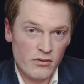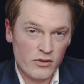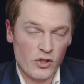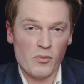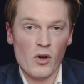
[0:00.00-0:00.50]

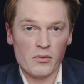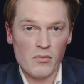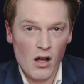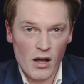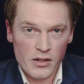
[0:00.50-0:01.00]
to the modern
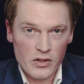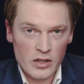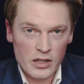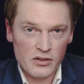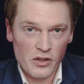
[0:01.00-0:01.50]
mind
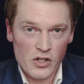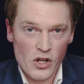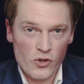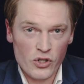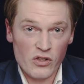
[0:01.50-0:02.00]
than the
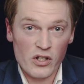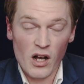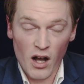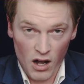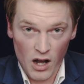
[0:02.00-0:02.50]
notion that
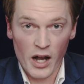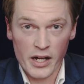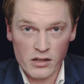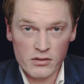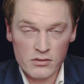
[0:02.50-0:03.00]

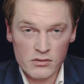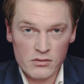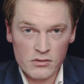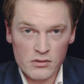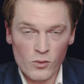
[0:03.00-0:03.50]
I
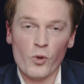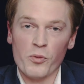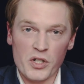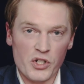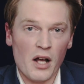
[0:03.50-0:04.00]
would
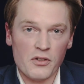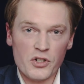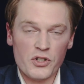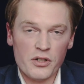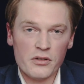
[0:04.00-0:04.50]
be
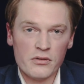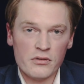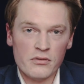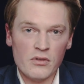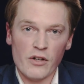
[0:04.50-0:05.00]
judged
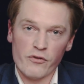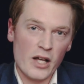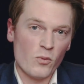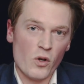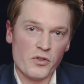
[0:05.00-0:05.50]
and
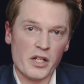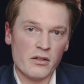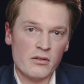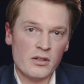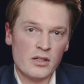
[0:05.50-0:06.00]
found wanting,
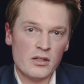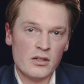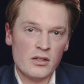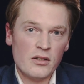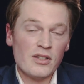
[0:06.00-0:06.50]

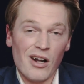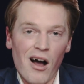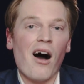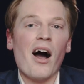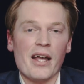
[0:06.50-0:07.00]
that
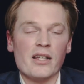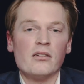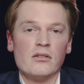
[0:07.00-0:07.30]
I